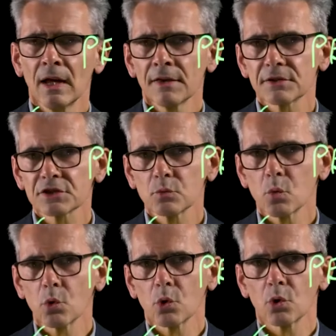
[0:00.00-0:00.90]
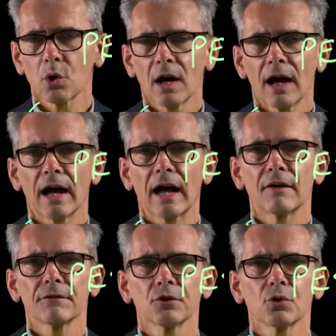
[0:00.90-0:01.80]
There is a war
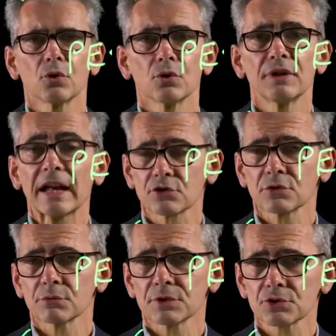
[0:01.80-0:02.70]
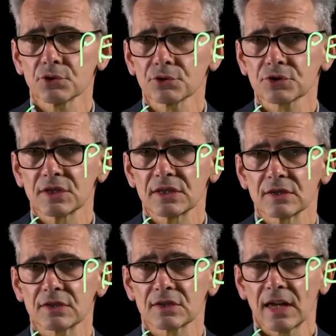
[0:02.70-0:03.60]
for natural
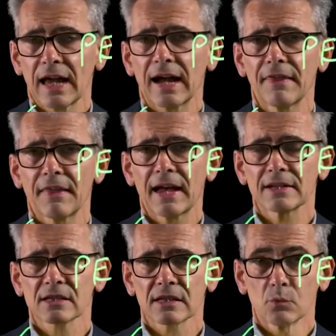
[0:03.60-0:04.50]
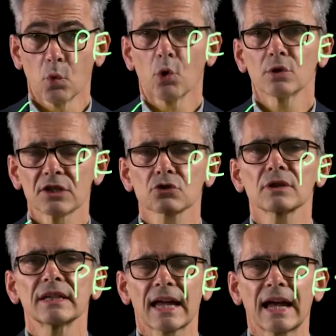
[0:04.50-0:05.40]
resources, and that war
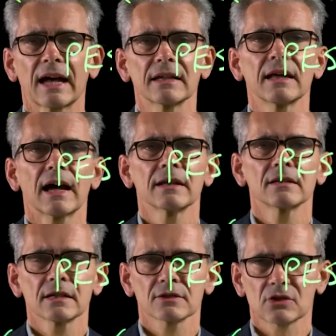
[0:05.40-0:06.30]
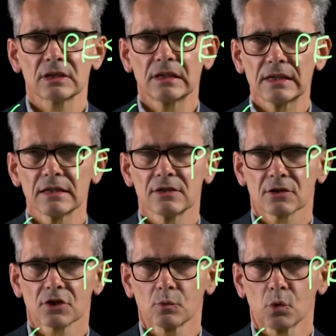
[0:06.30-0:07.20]
literally can and does lead
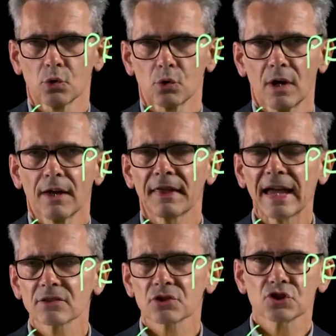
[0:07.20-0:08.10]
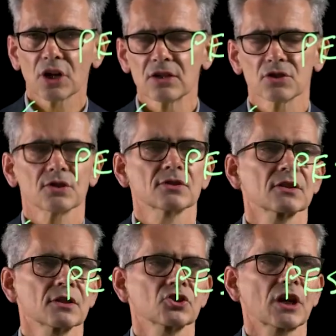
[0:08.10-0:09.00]
to war. That changes
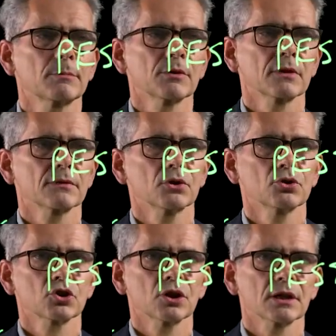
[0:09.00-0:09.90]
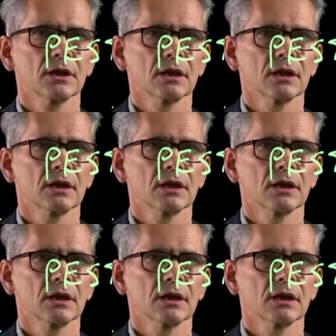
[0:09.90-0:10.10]
the shape of the future.